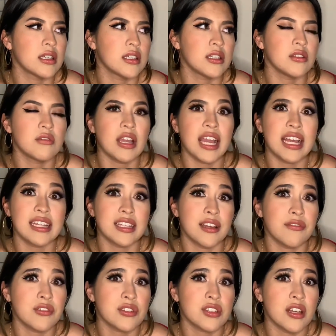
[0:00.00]
you can't
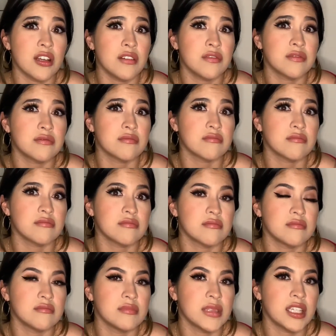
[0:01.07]
love yourself,
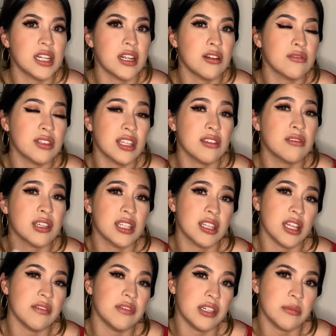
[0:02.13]
then I don't think you can
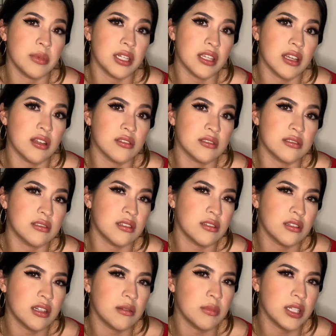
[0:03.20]
love anybody else. Do you know
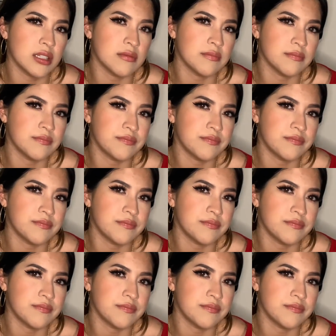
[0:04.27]
what I mean?